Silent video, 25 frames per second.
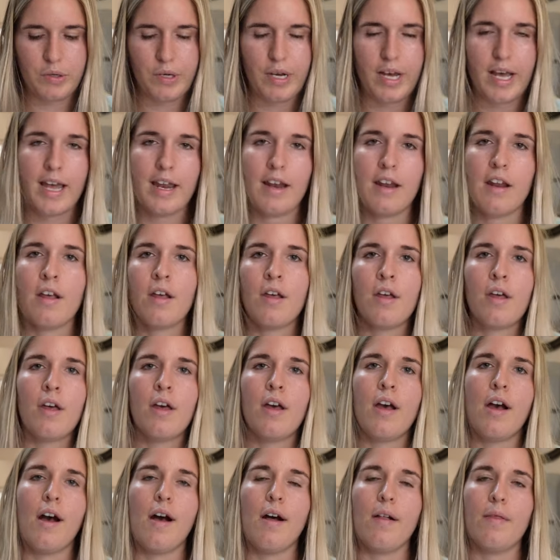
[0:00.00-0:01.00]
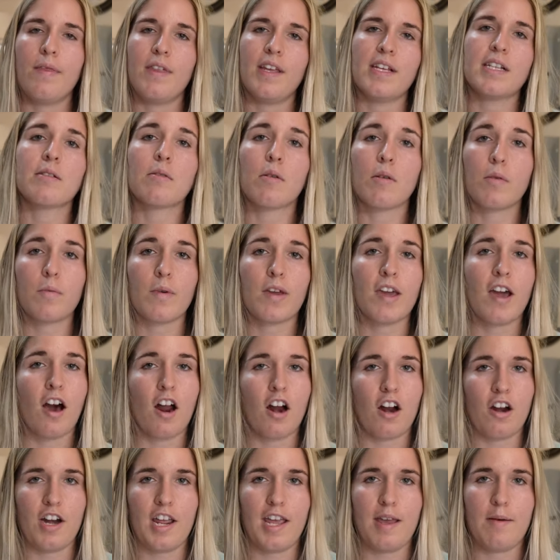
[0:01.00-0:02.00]
to it. This one we
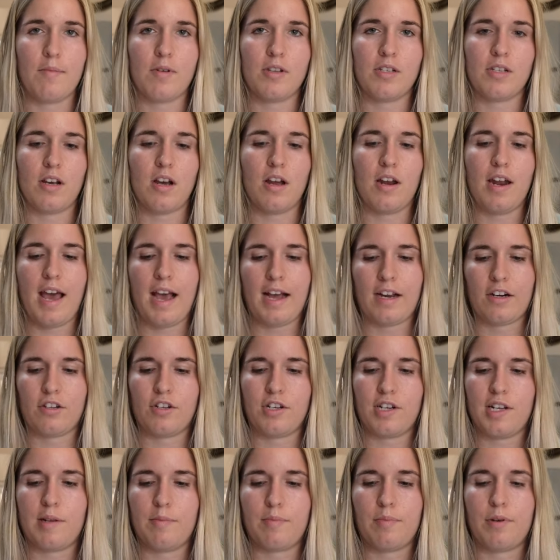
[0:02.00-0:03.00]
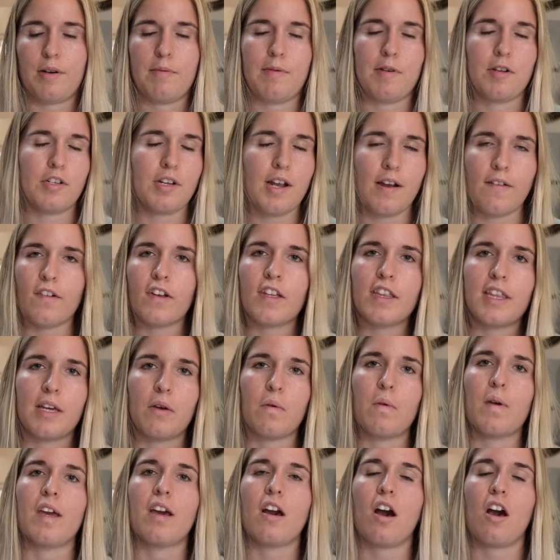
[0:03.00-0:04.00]
got on Amazon, actually pretty much
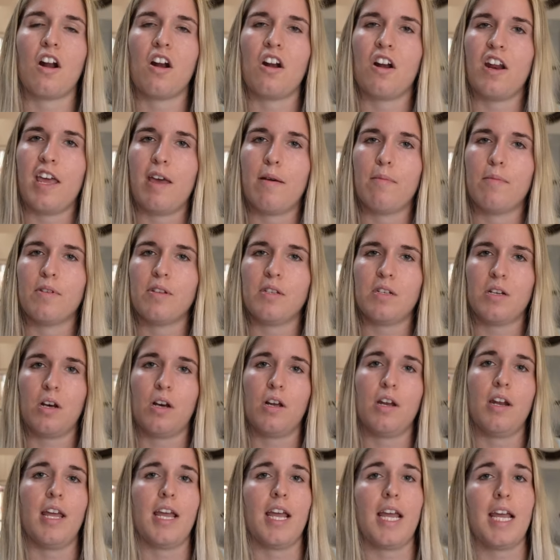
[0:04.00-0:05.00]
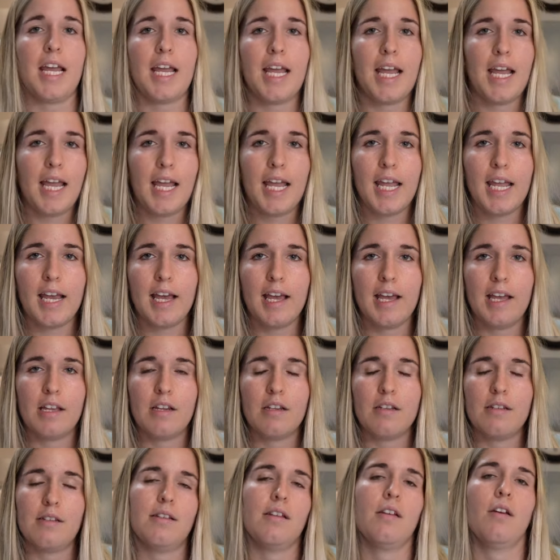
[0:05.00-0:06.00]
everything we got on Amazon.
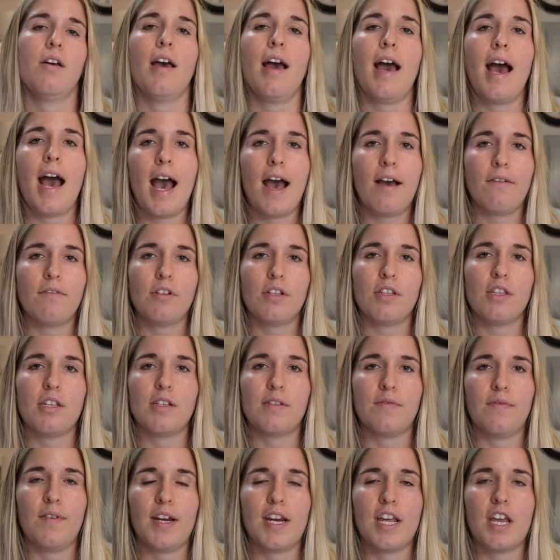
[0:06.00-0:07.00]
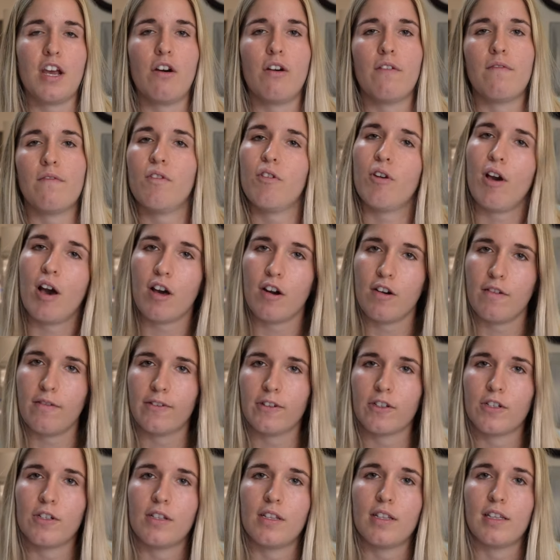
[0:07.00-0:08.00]
And after this video, if you head
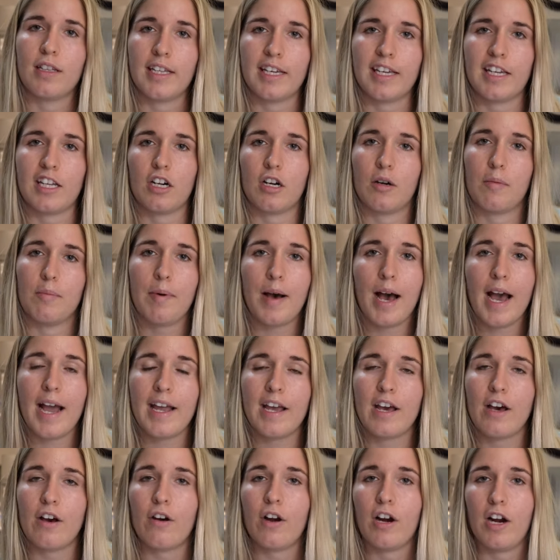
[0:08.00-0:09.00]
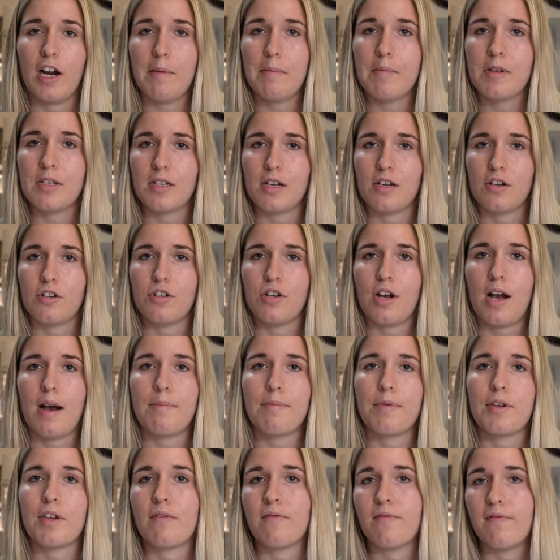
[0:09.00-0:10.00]
over to the link in our bio, our Amazon
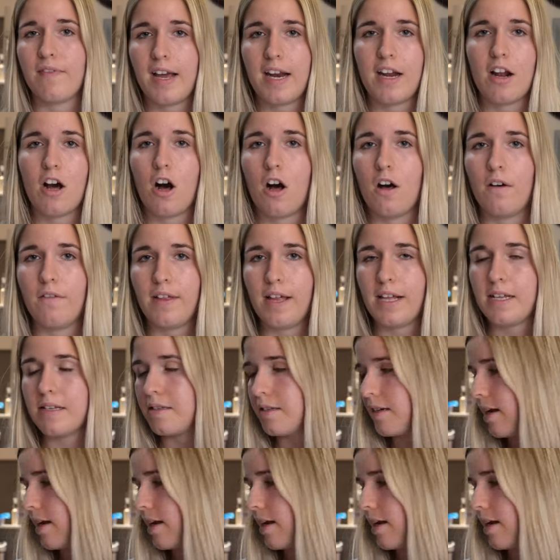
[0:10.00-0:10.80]
shop, you can find all of that